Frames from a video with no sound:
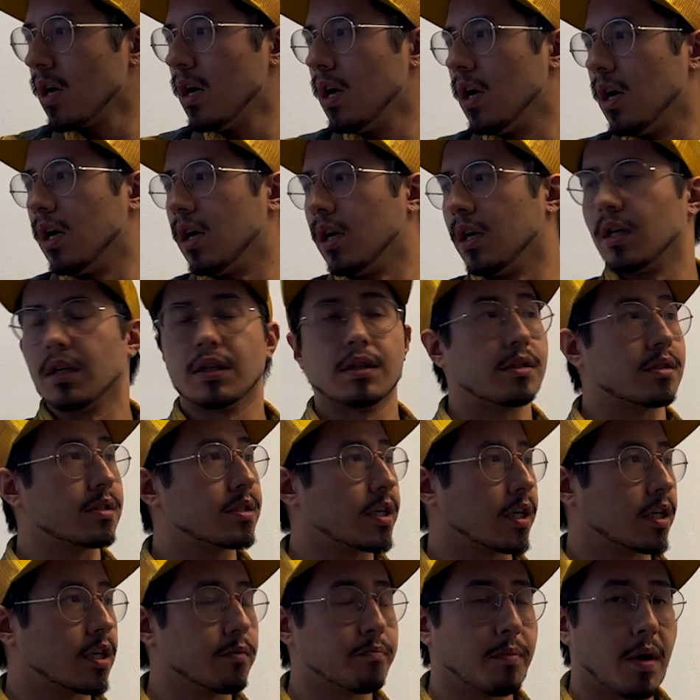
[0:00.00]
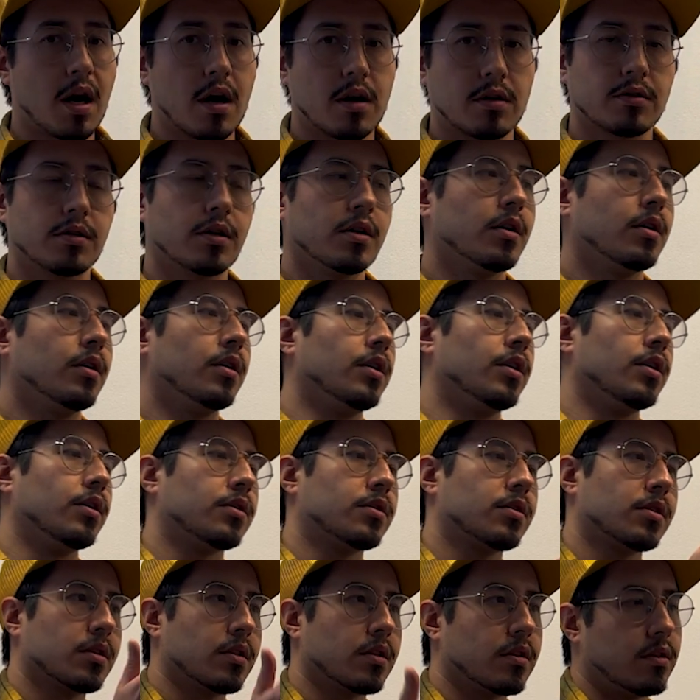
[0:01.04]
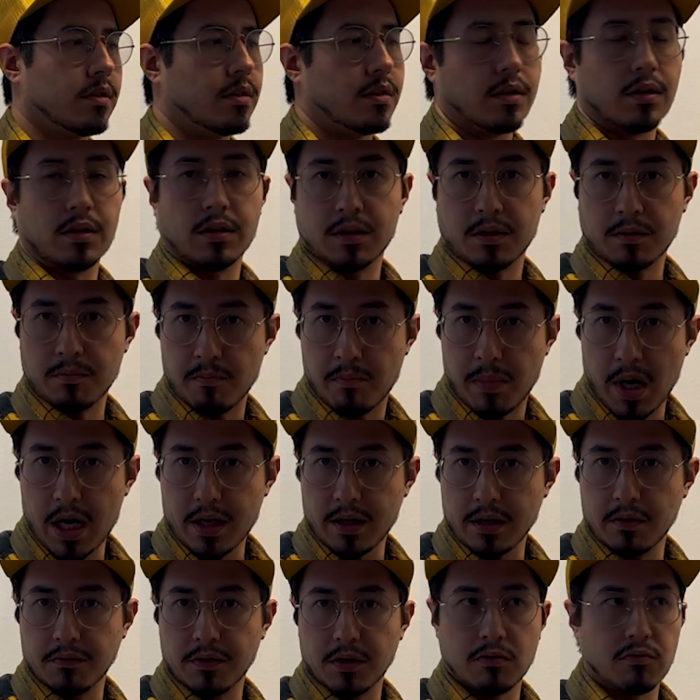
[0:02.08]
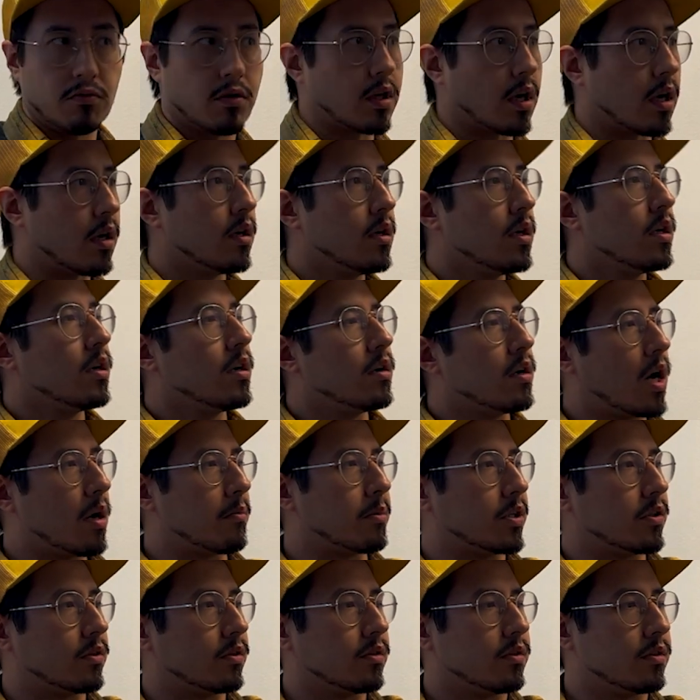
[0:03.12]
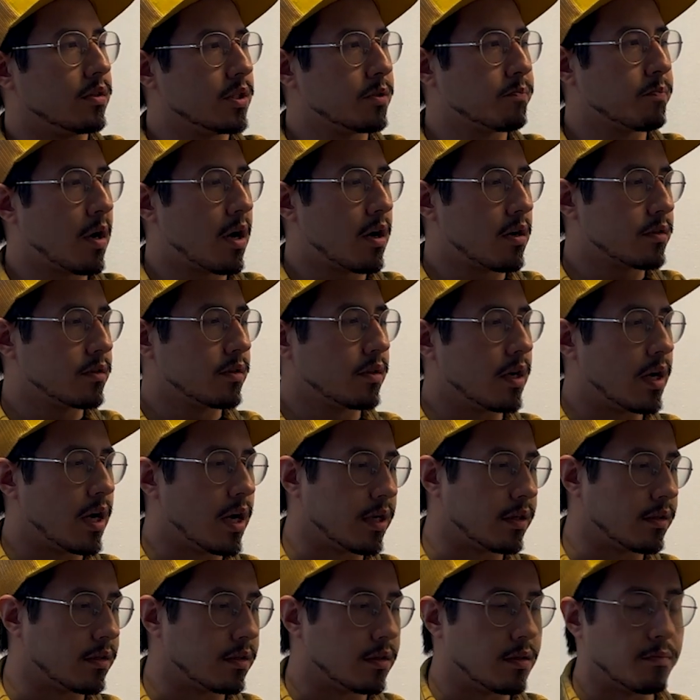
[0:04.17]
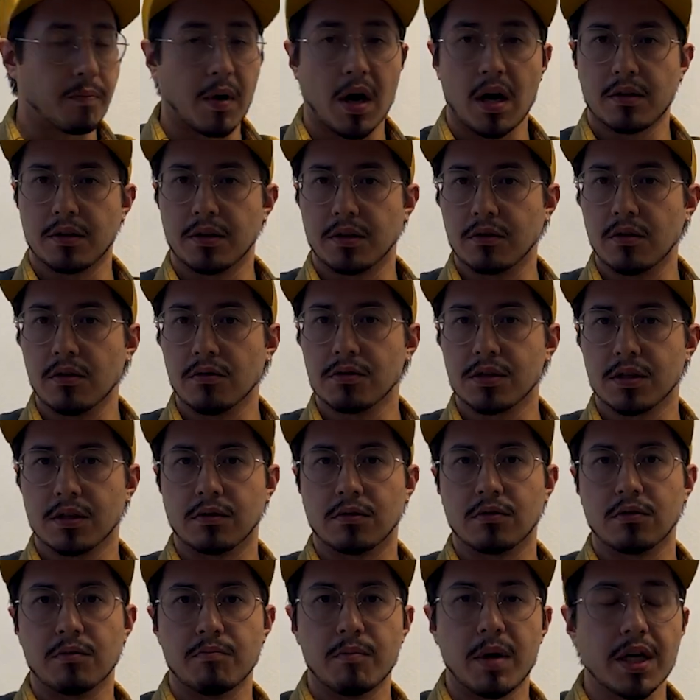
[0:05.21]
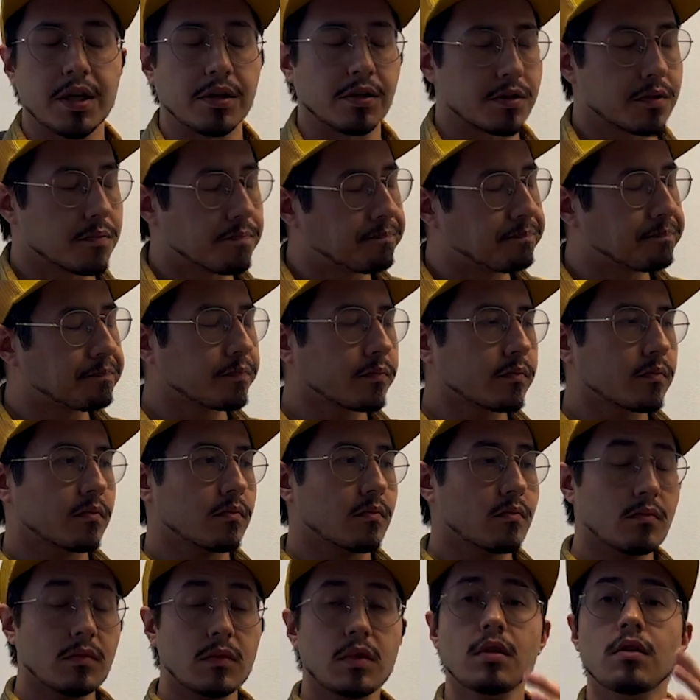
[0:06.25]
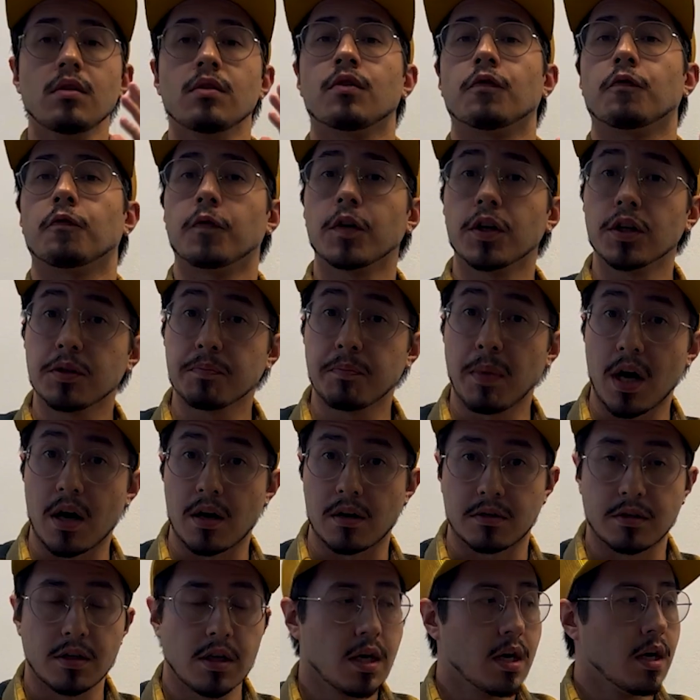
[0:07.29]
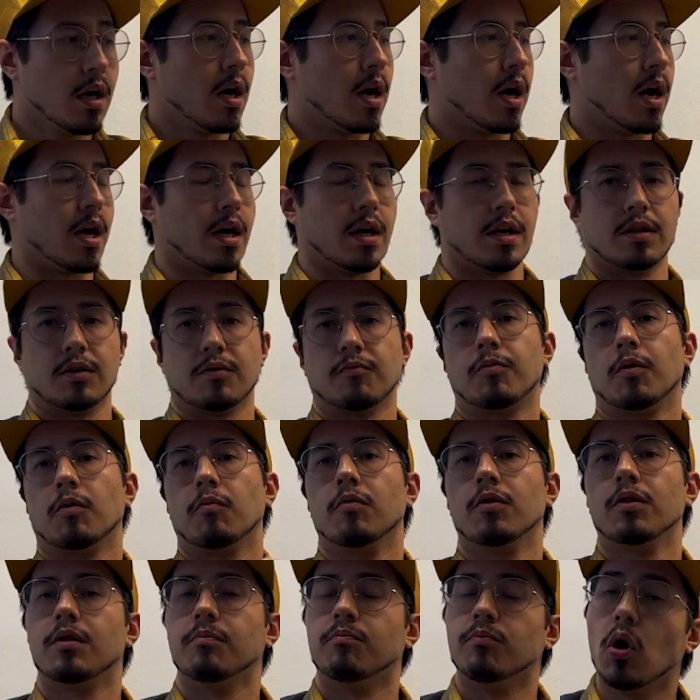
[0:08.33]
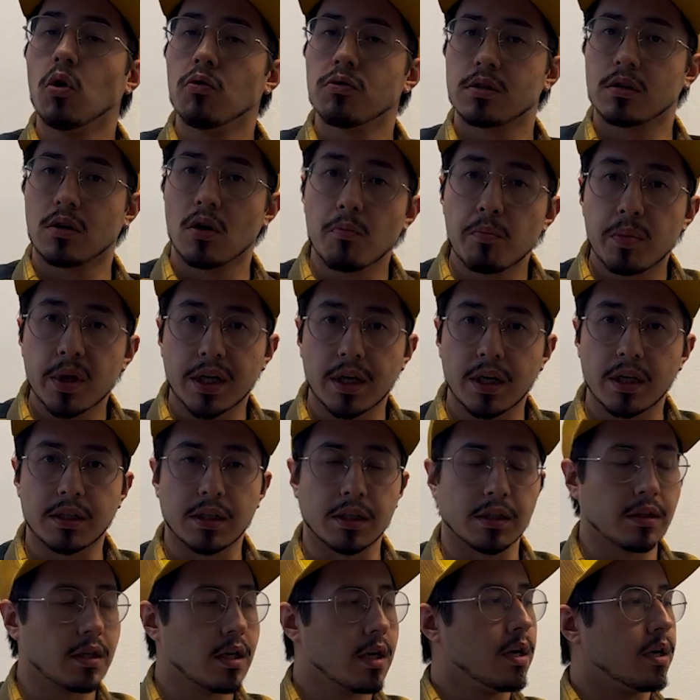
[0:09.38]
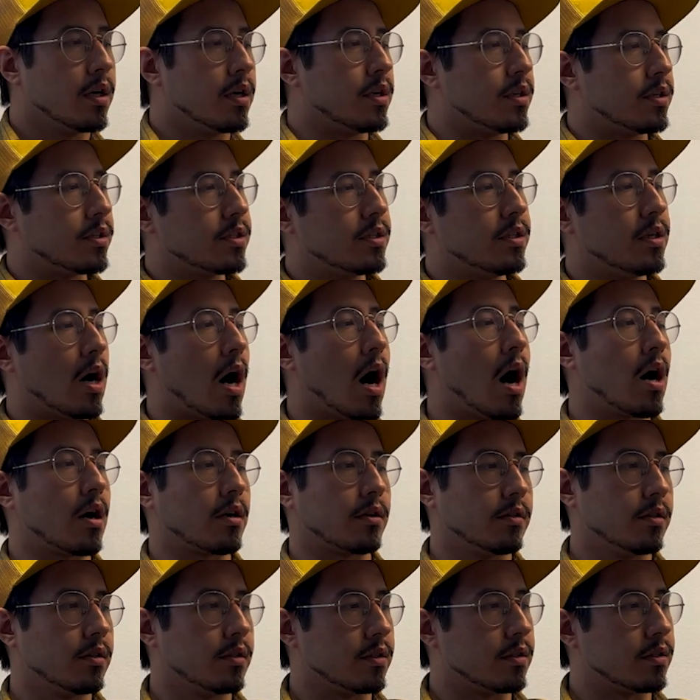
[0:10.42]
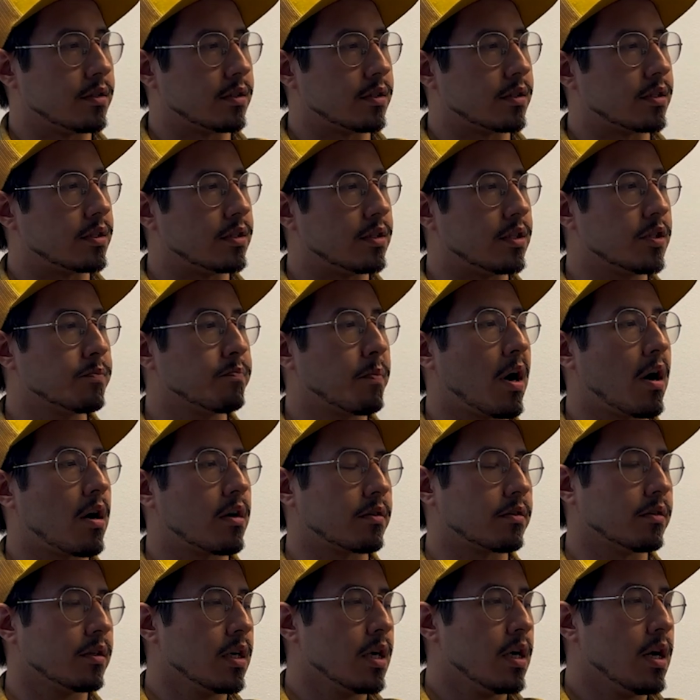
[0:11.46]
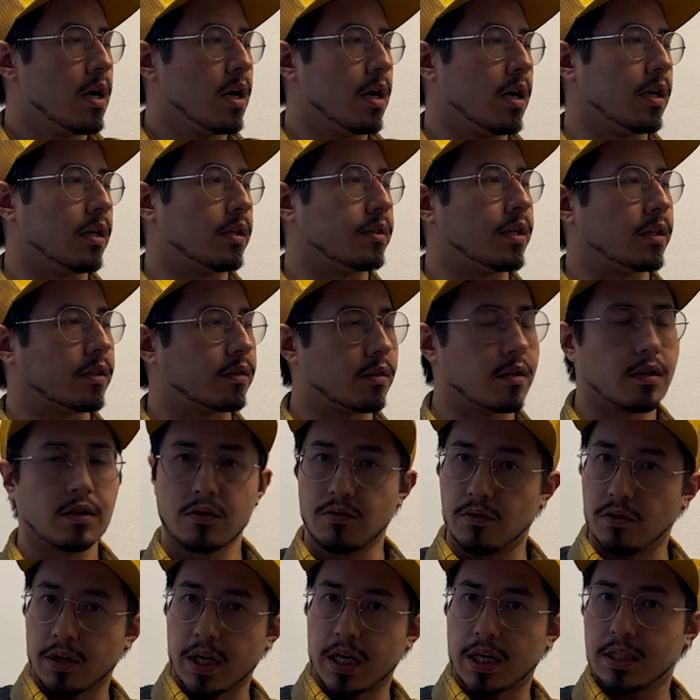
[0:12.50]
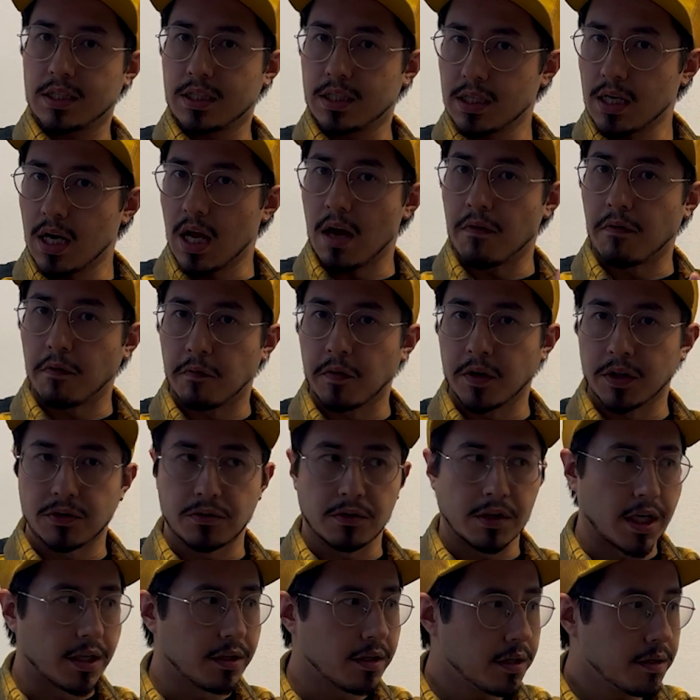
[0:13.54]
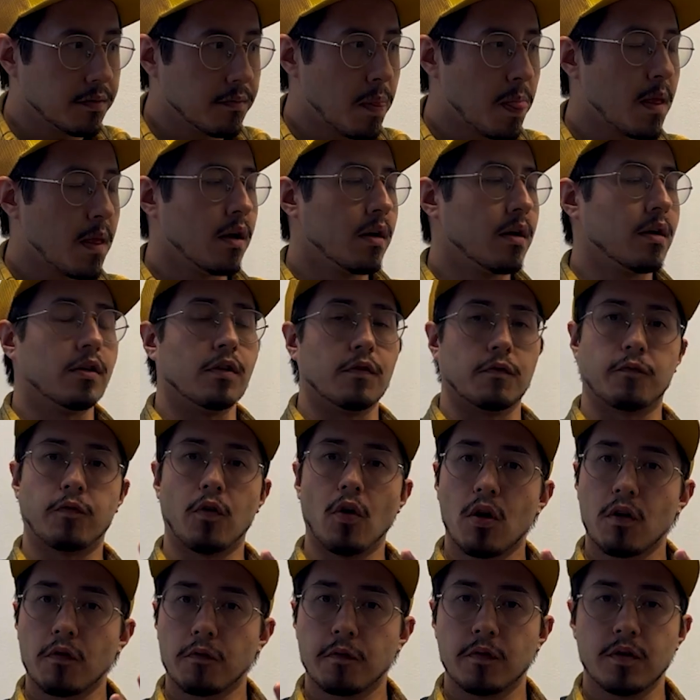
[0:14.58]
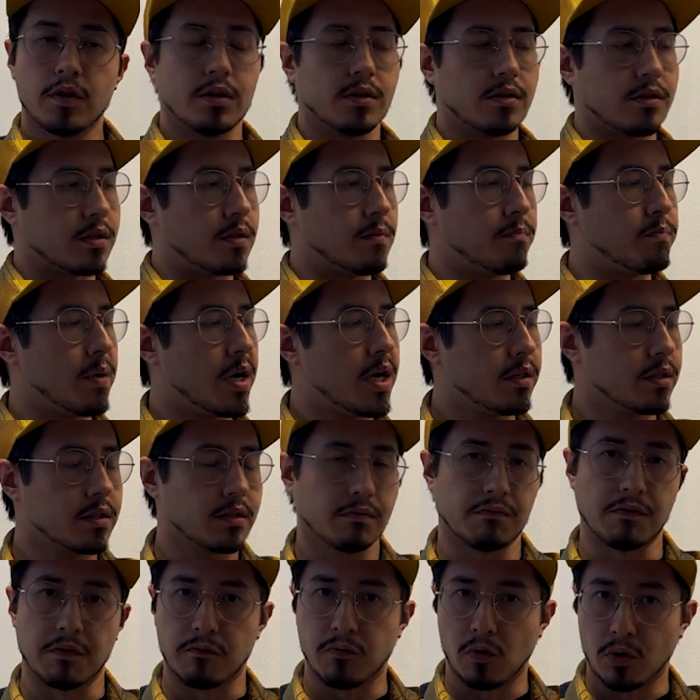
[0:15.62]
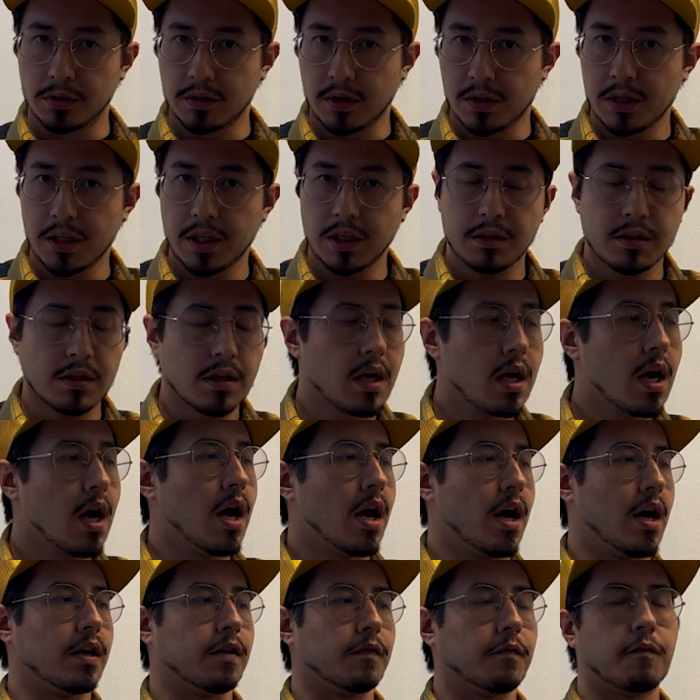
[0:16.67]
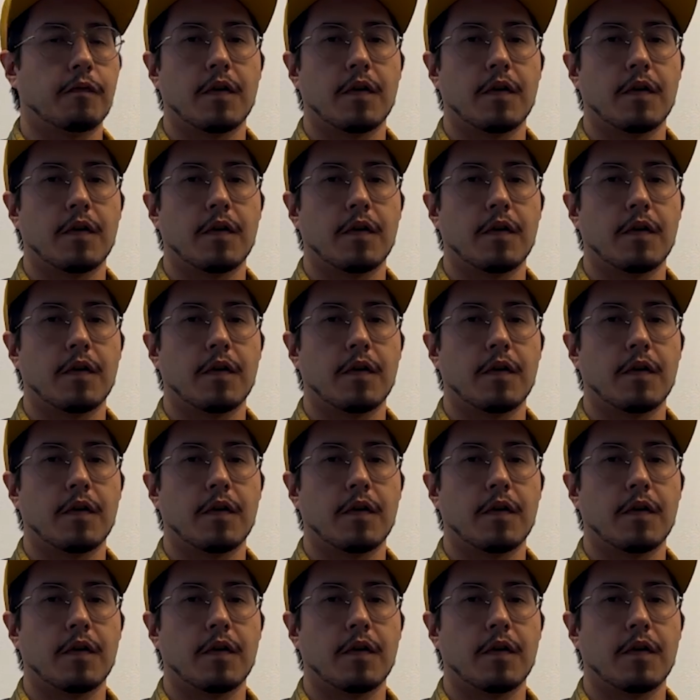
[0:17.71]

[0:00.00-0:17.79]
The second part is the body of the hookah. I mean, this part and the part that goes into the base. The third part, and probably the most complicated, is the heart. It's this part that connects everything together. The fourth is the base with water in it, and the